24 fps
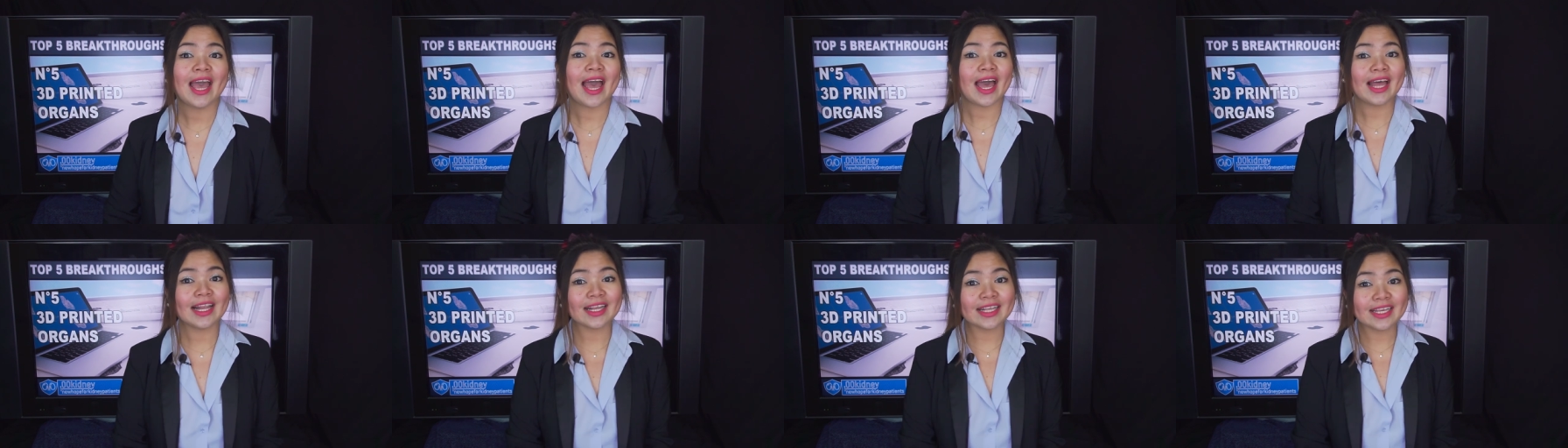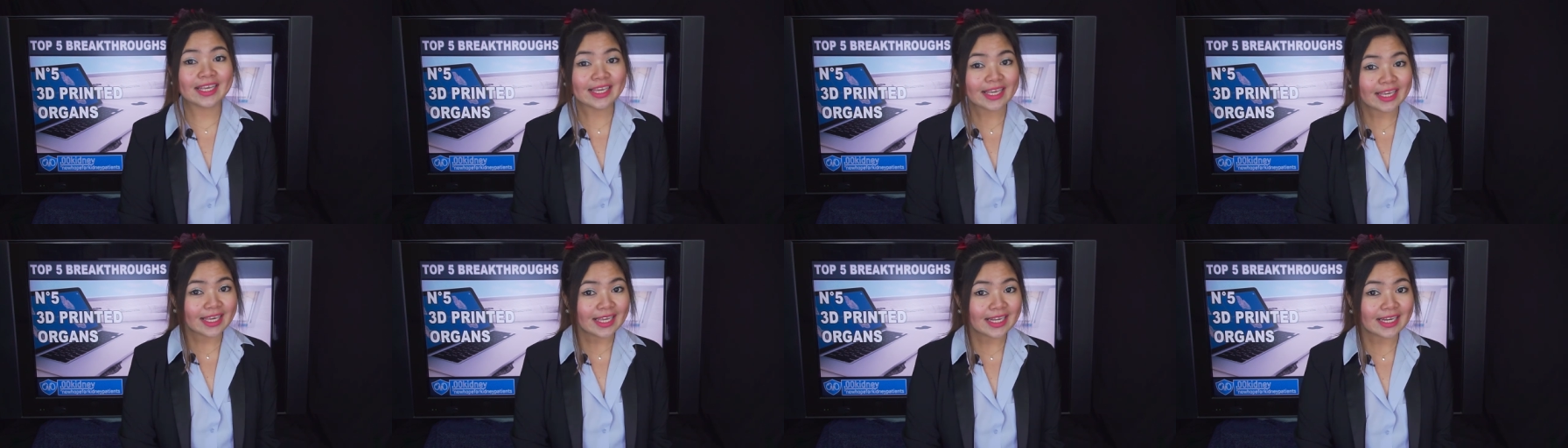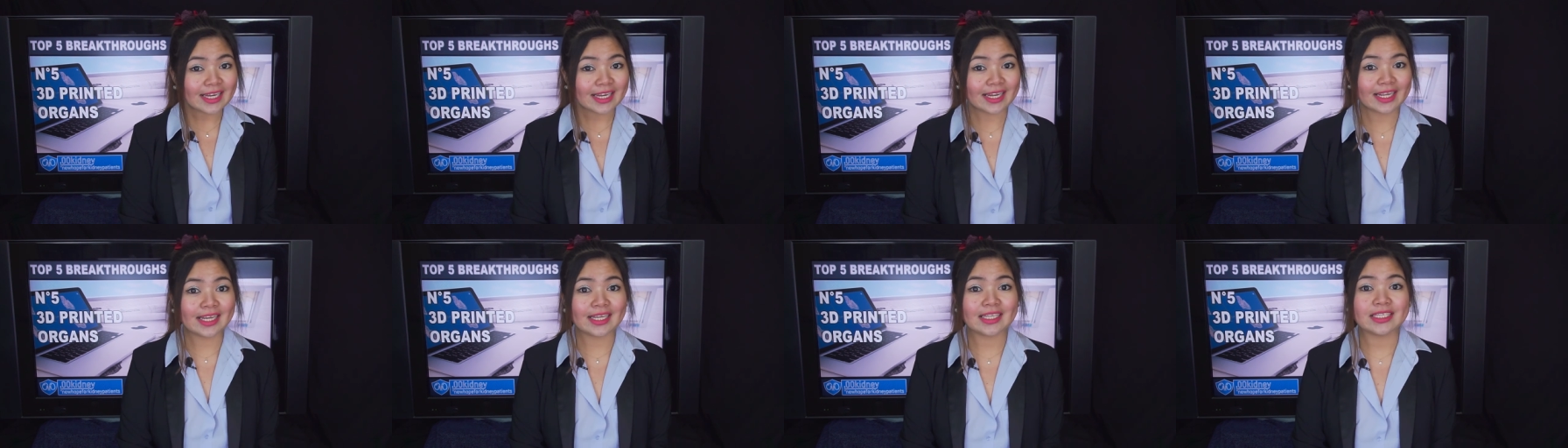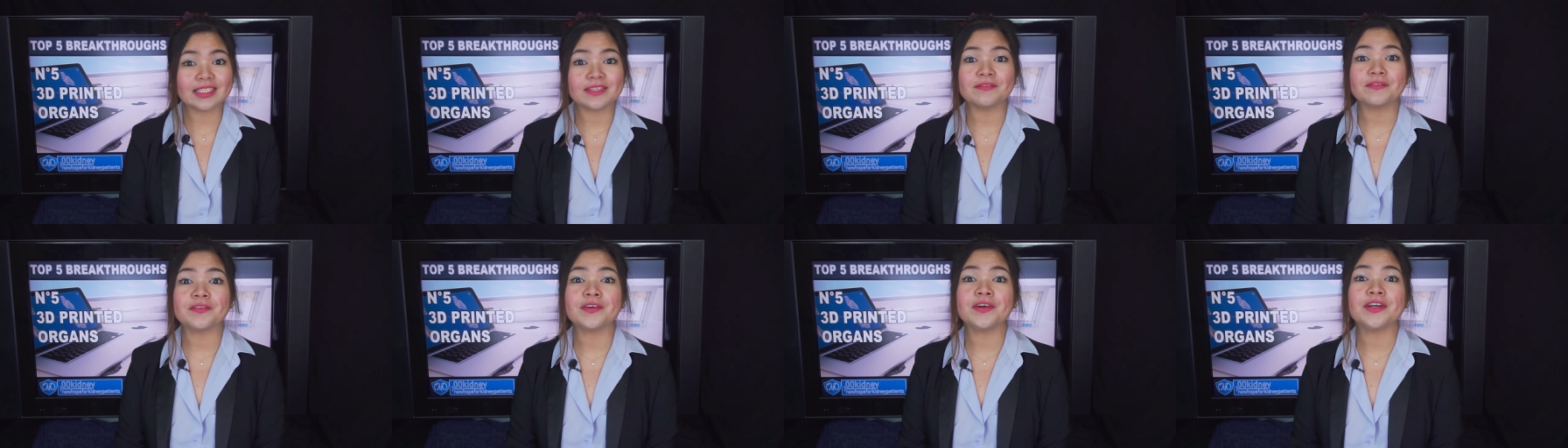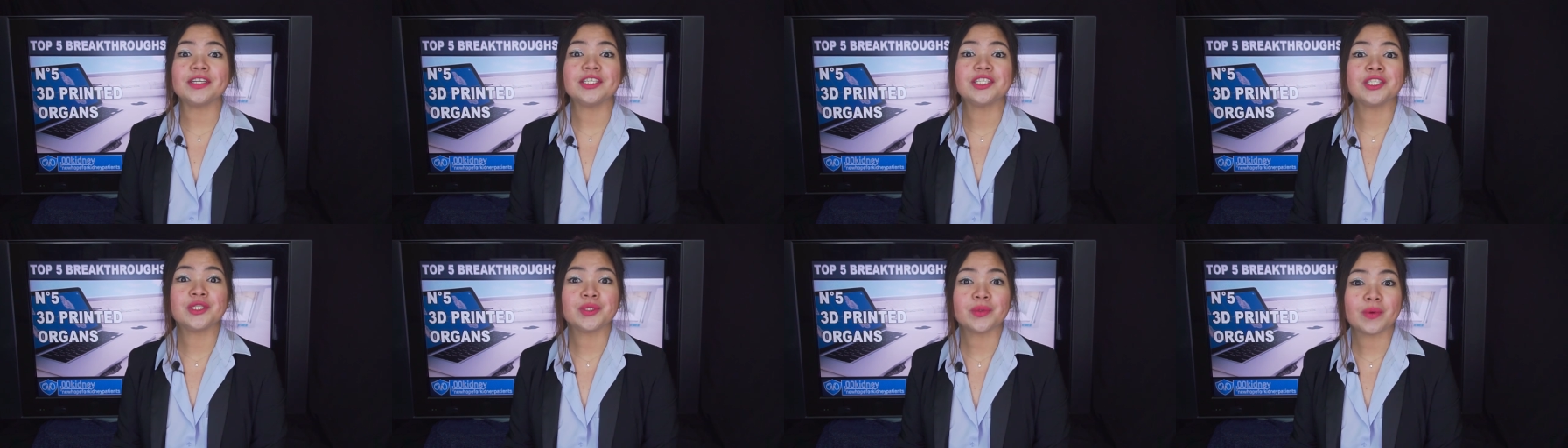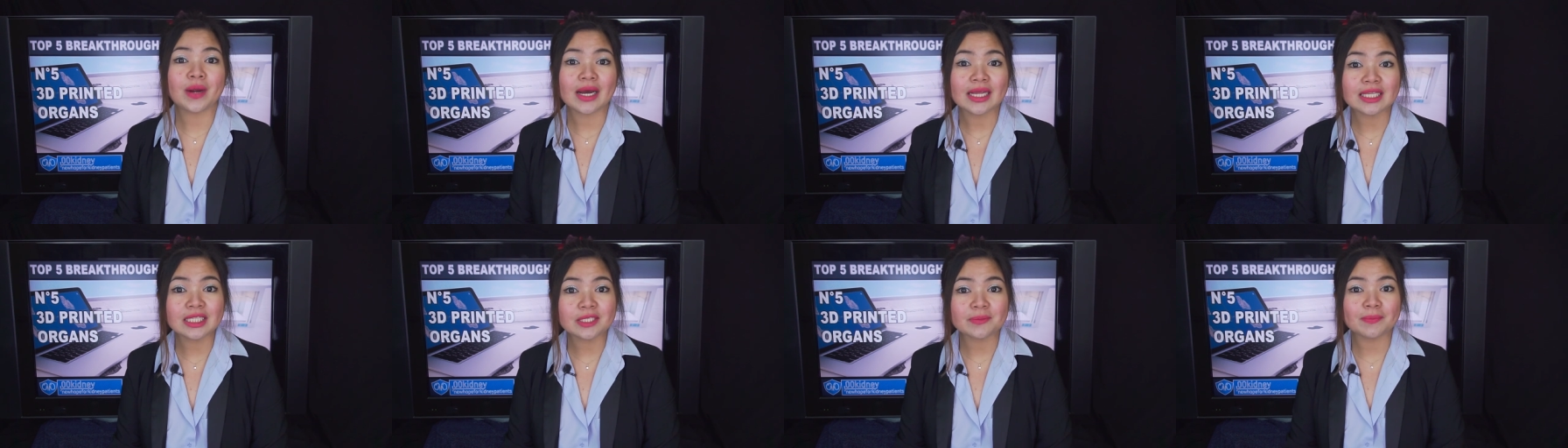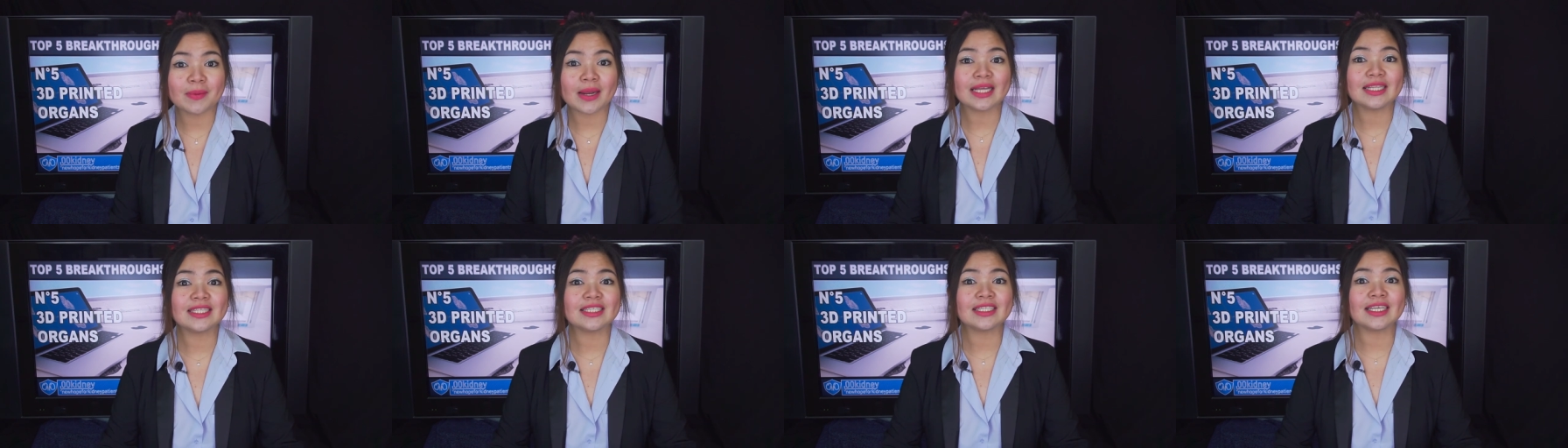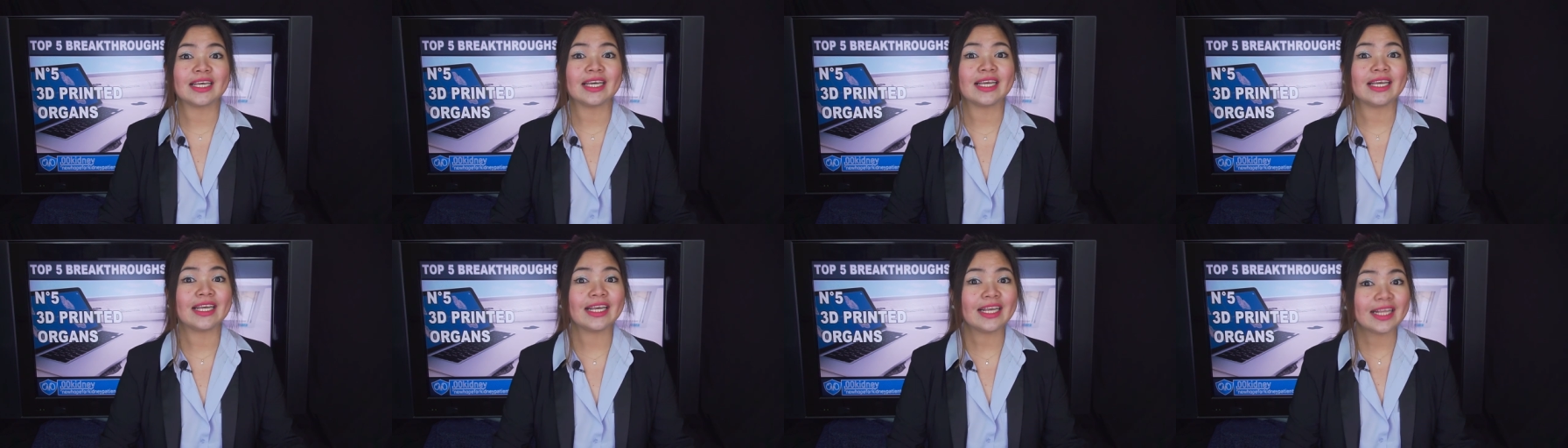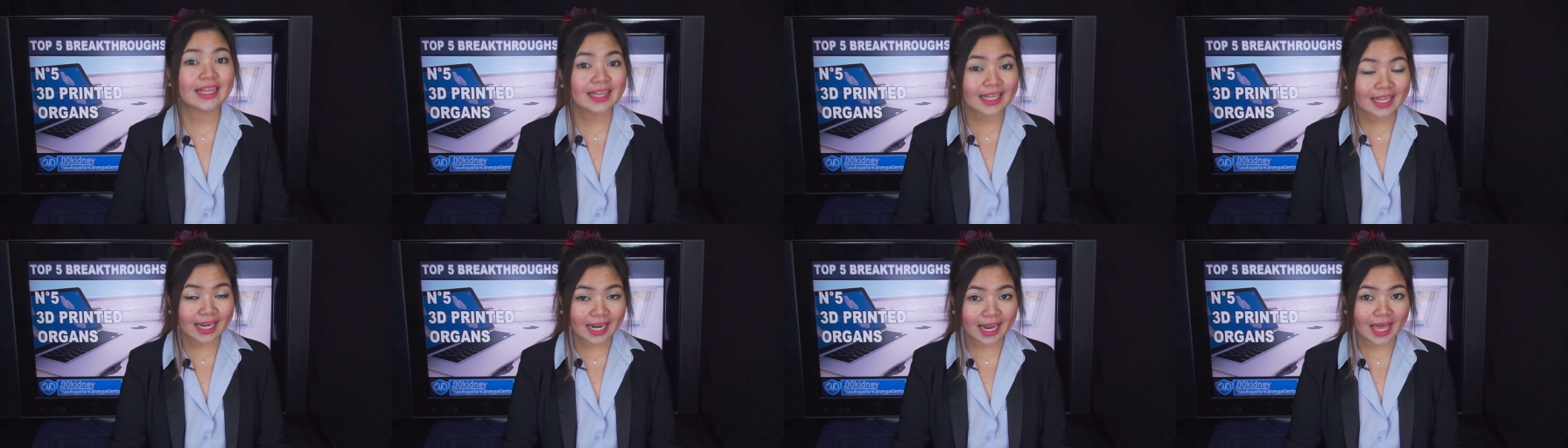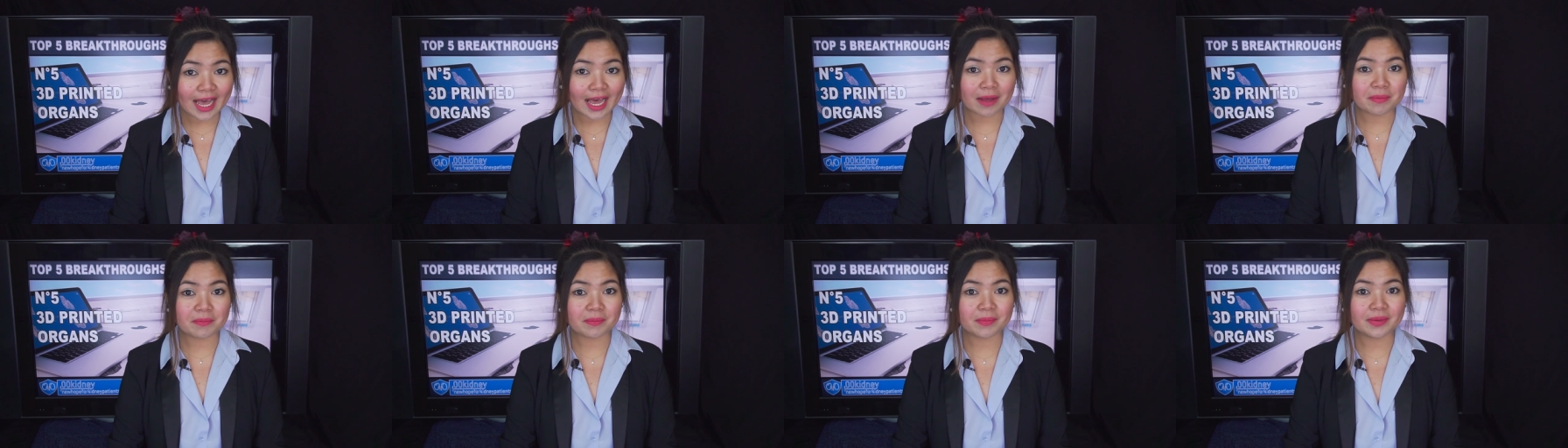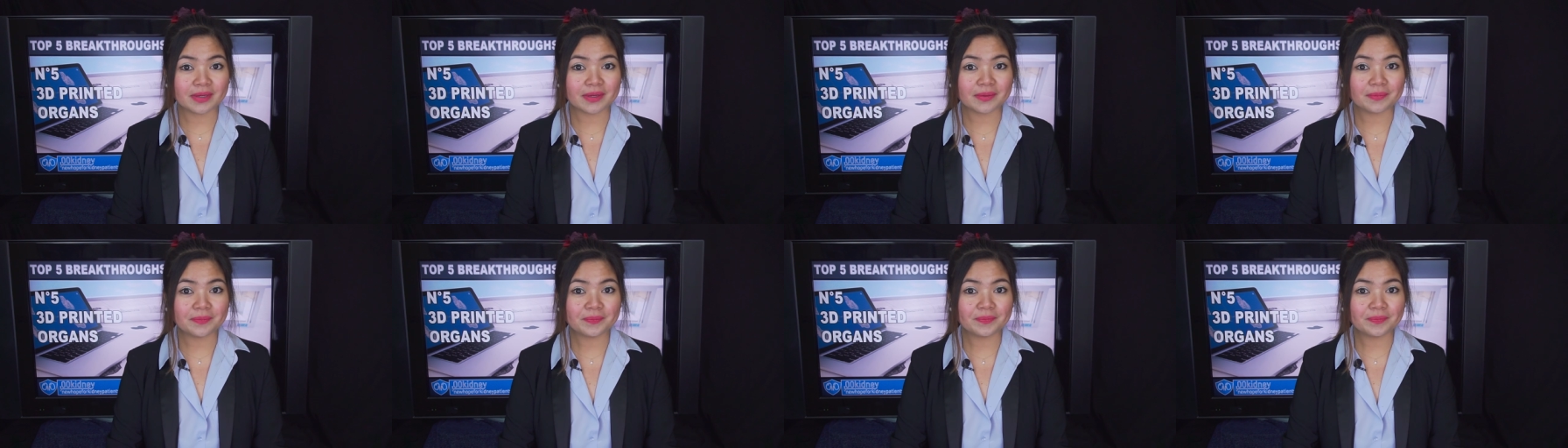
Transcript: and kidneys for transplant in the lab.